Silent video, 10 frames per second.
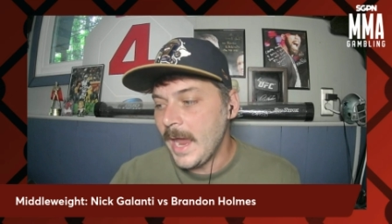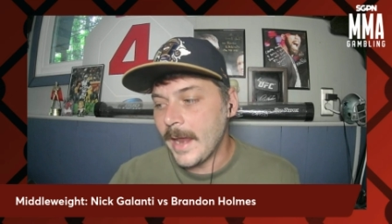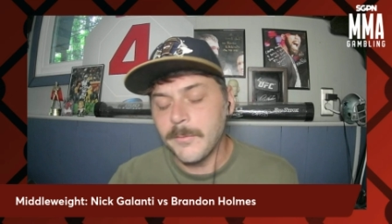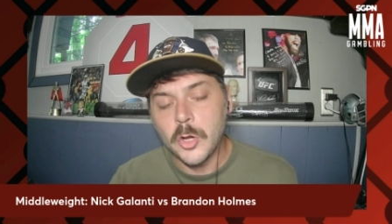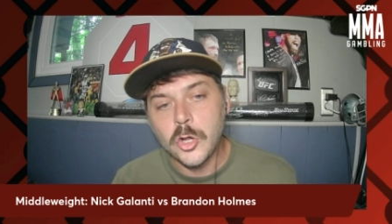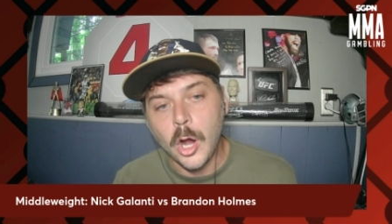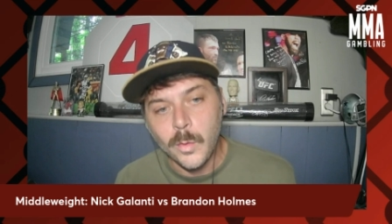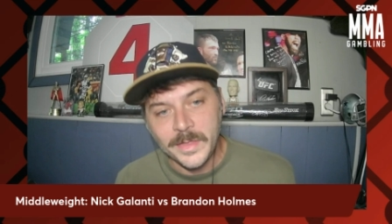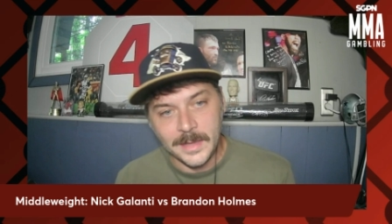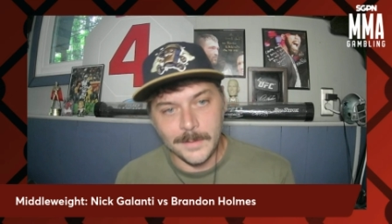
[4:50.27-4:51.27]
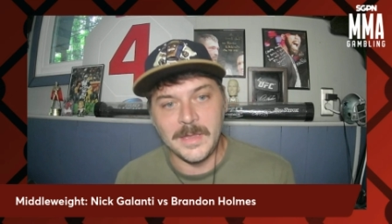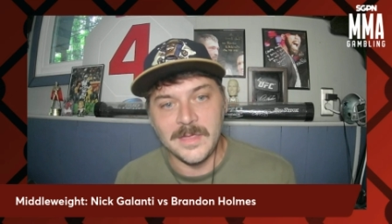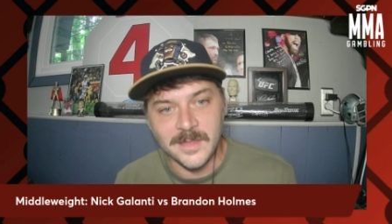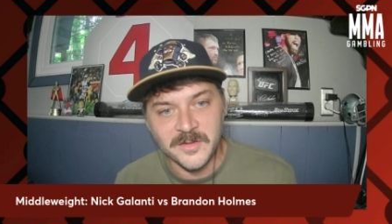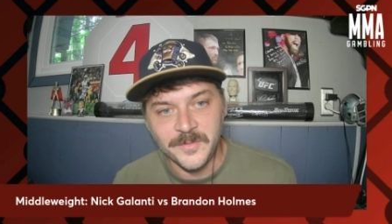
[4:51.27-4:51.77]
And I'm going to go with him
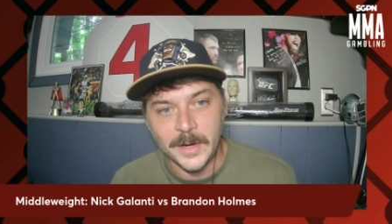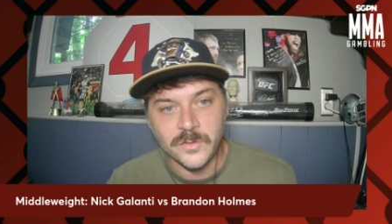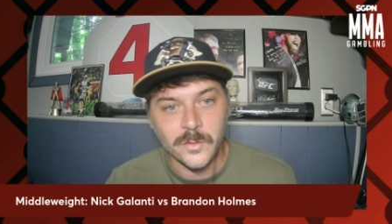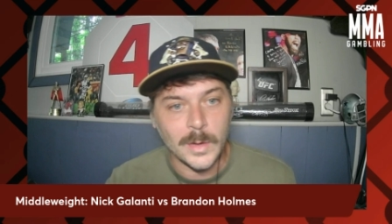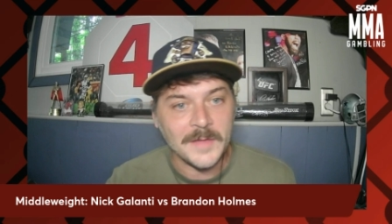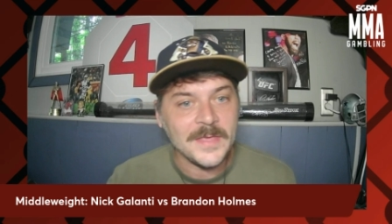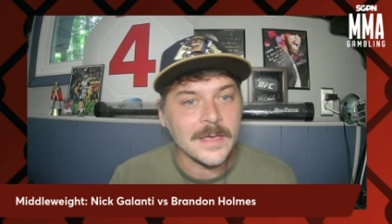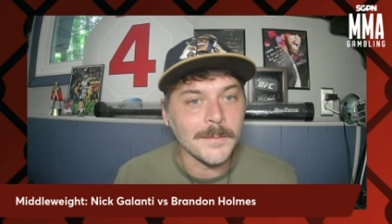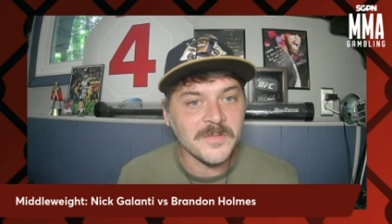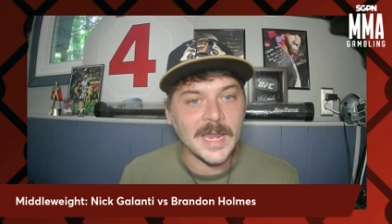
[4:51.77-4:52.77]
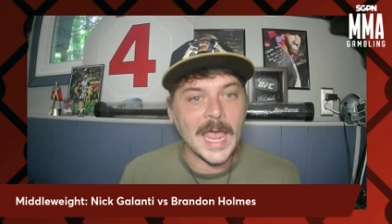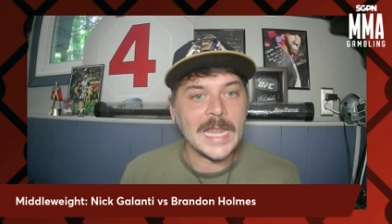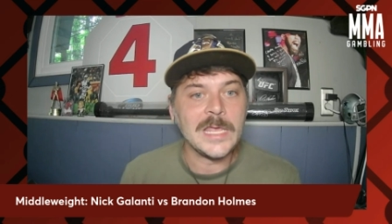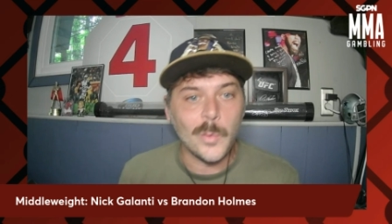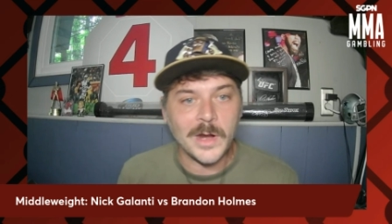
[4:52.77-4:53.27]
in this fight too. If he comes in
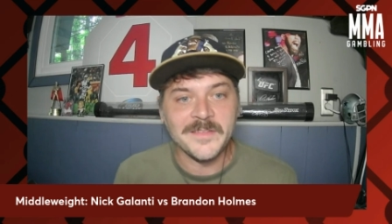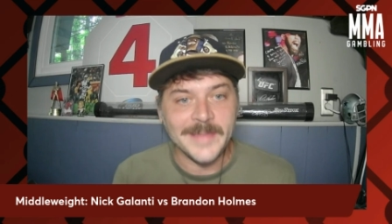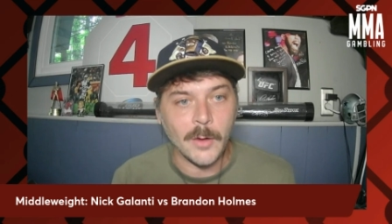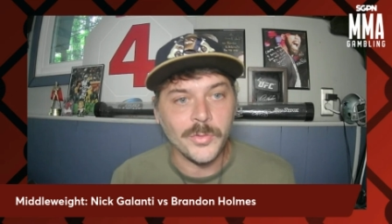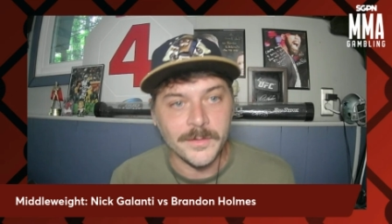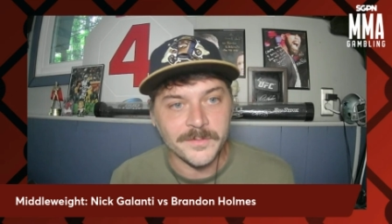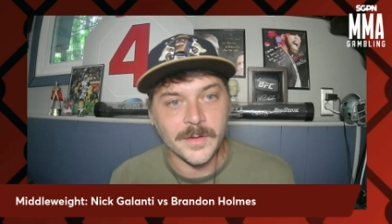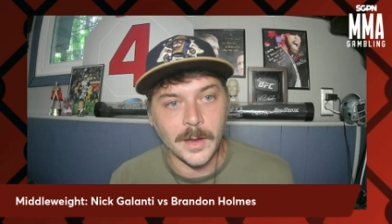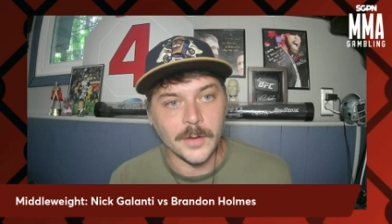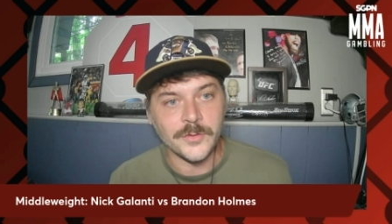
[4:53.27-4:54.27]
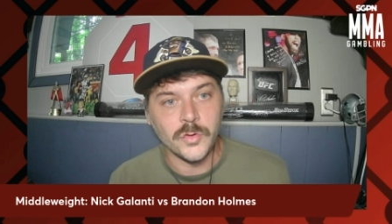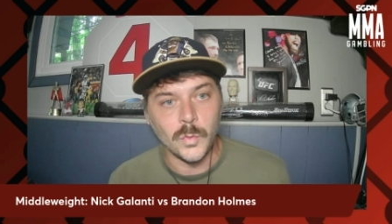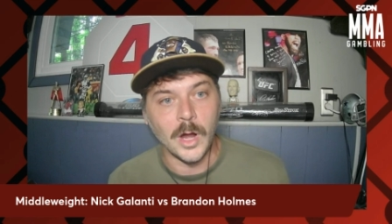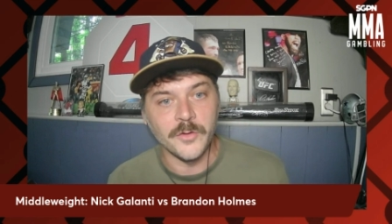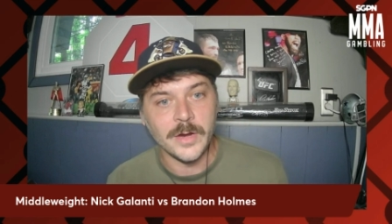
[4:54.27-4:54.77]
anywhere south of uh,
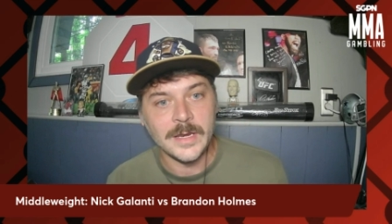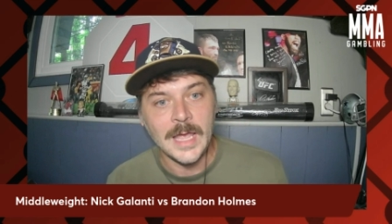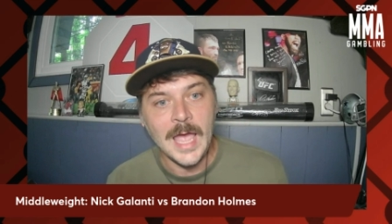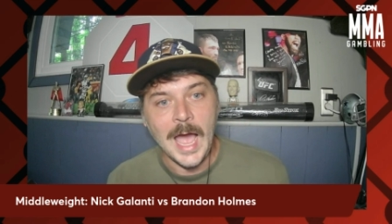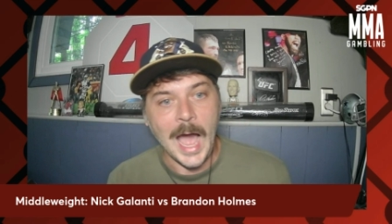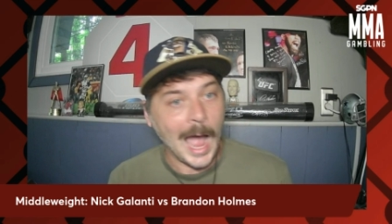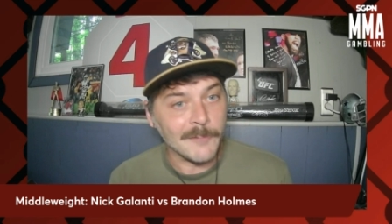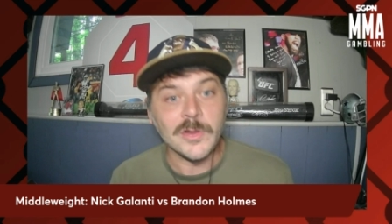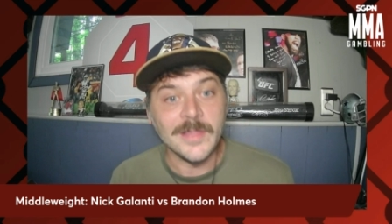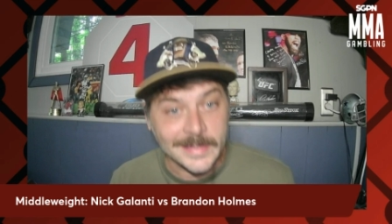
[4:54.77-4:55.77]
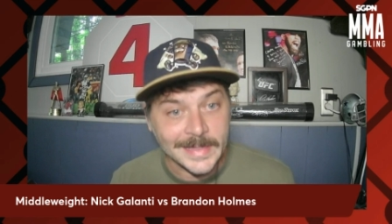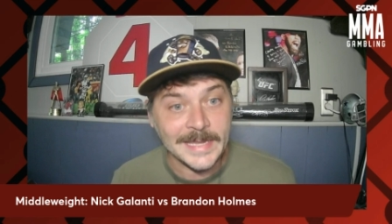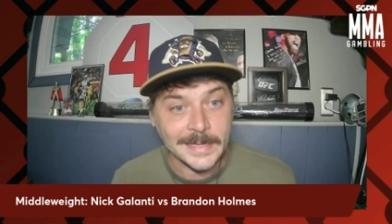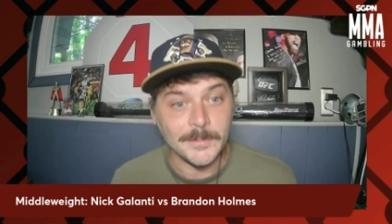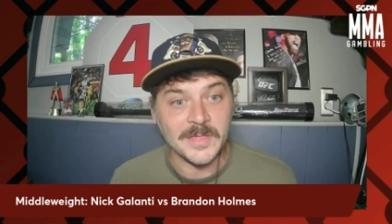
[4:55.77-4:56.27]
200, I really
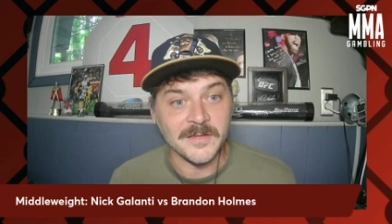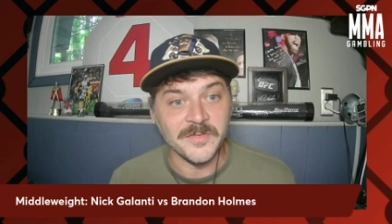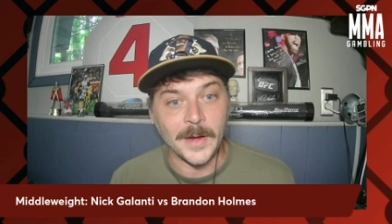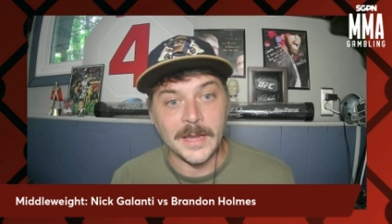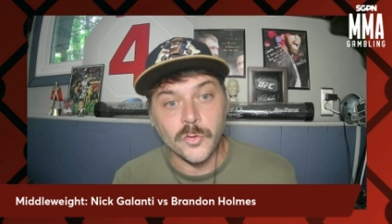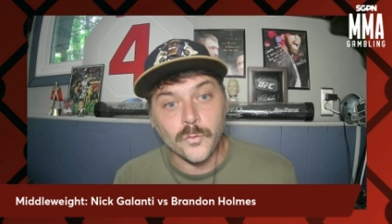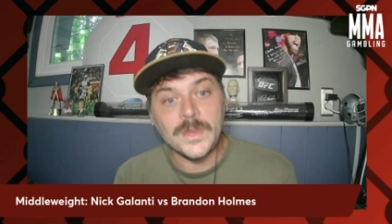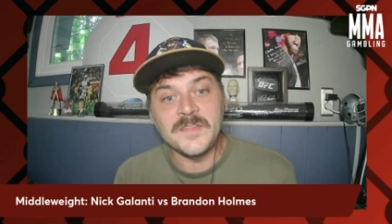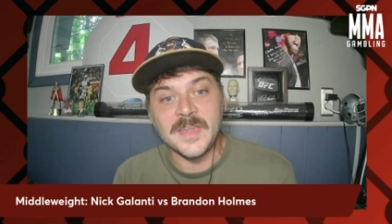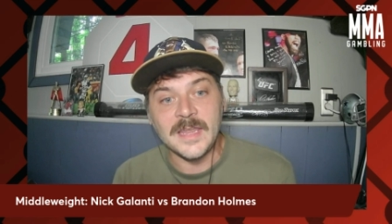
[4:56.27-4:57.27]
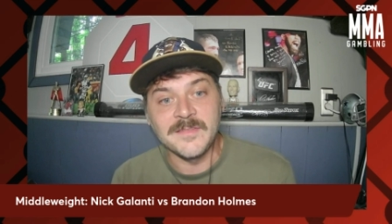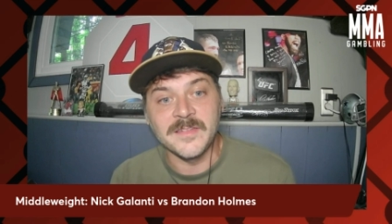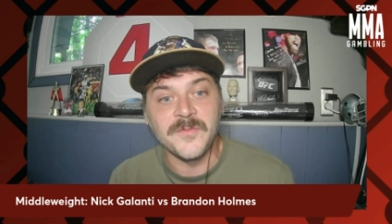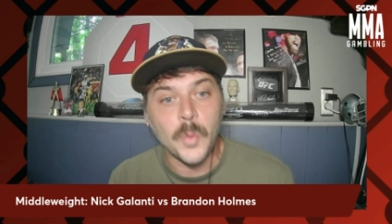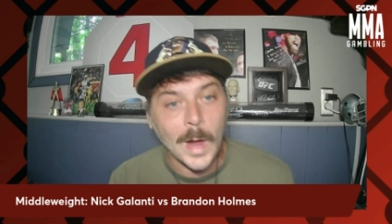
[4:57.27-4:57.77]
like him in this fight. And the reason is,
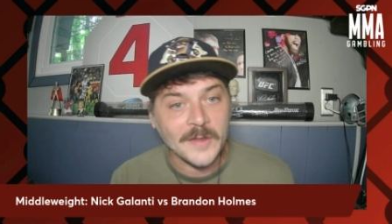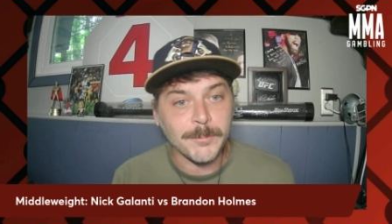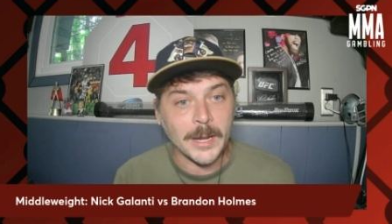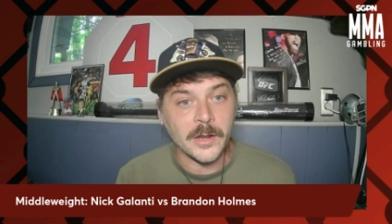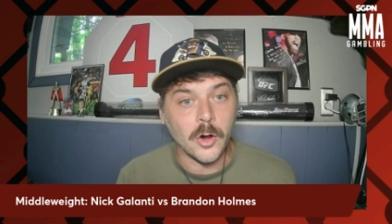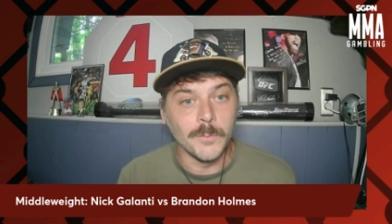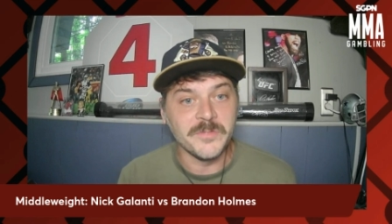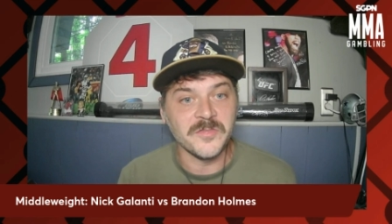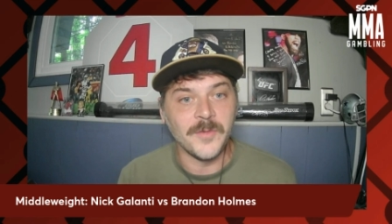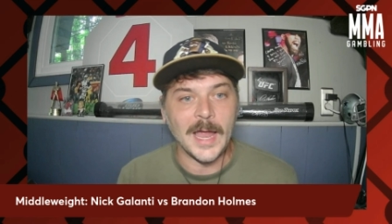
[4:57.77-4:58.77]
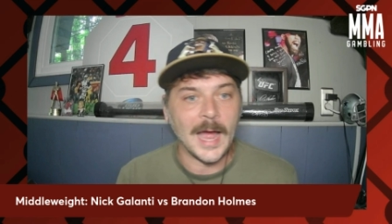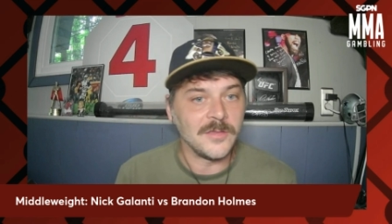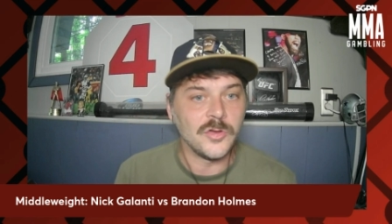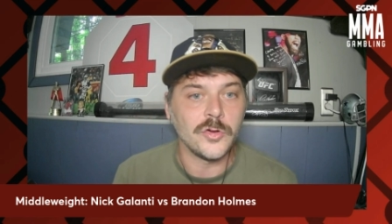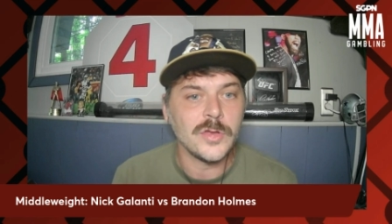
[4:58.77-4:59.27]
is if you watch Brandon Holmes' fight, I,
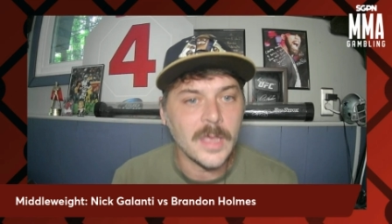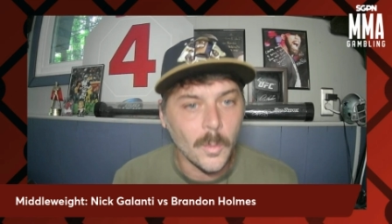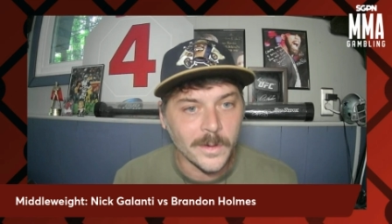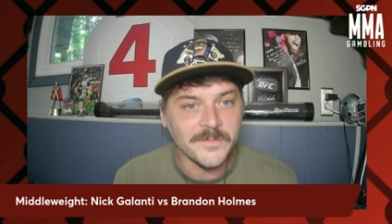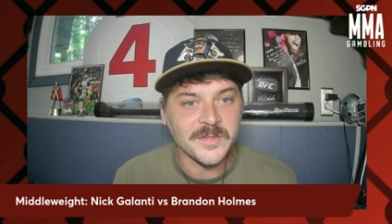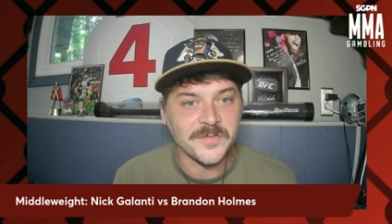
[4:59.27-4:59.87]
you know, you can get one of his